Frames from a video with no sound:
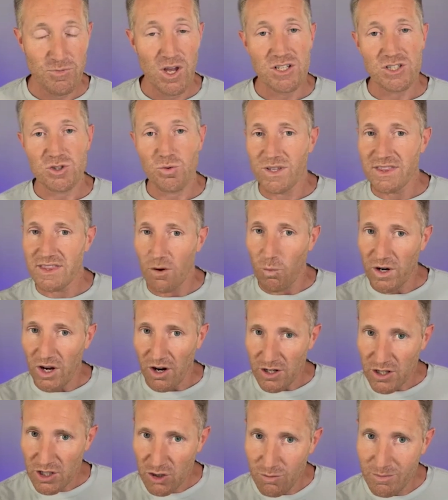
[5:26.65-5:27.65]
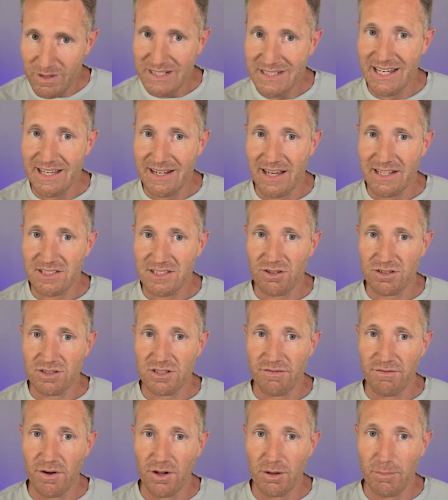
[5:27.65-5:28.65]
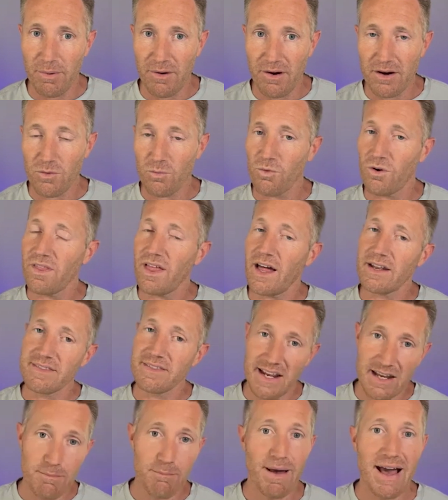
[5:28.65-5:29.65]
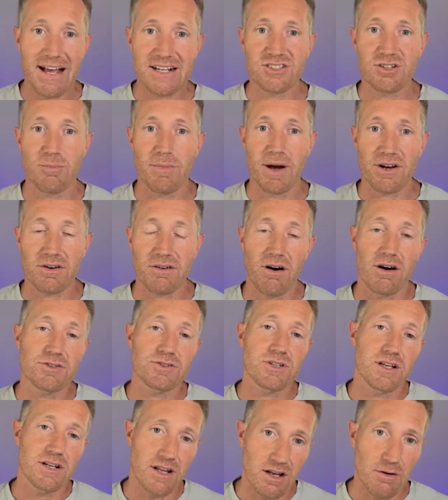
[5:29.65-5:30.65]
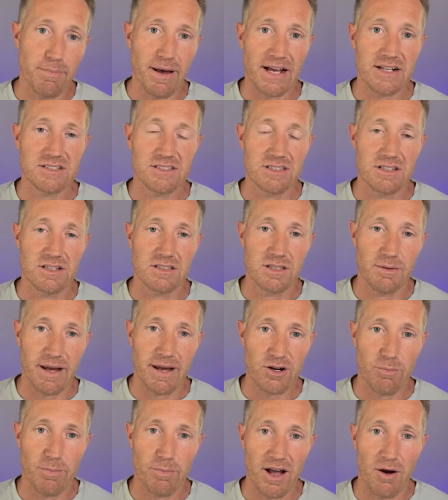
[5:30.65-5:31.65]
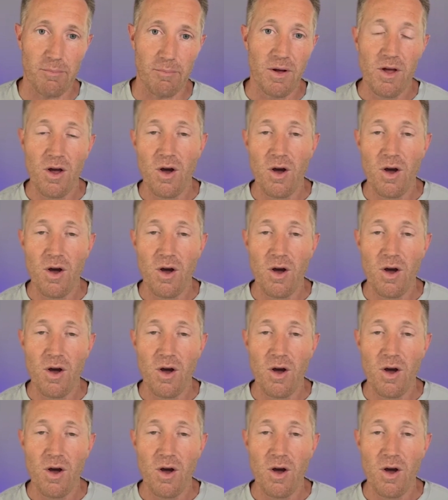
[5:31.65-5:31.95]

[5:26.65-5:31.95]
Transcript: So when When our human D N A starts to fall apart, well, that, that impacts our mitochondria and impacts the, the microbiome.